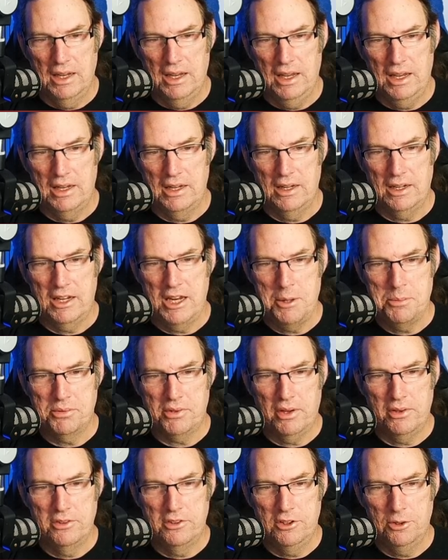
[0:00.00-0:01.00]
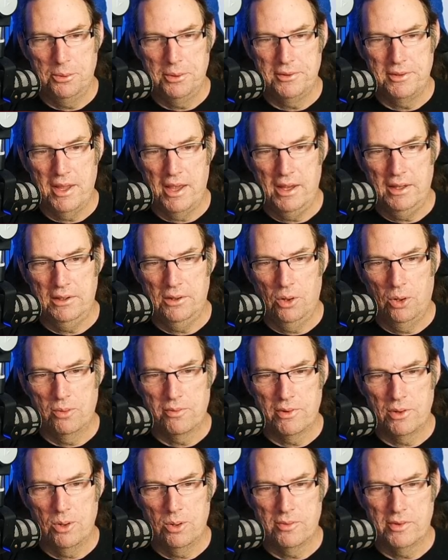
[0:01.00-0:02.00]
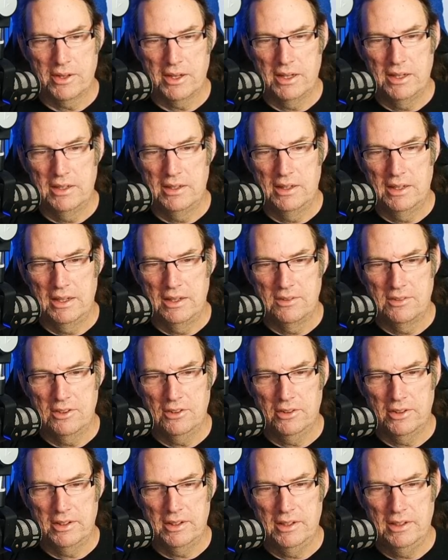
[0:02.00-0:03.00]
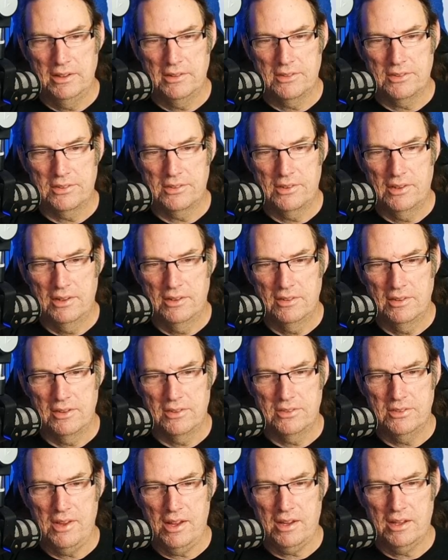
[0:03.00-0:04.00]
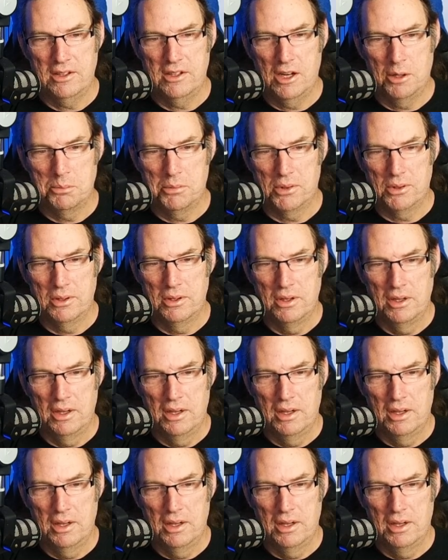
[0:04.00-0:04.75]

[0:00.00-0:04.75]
And it keeps on doing that over and over again until it hits the second number.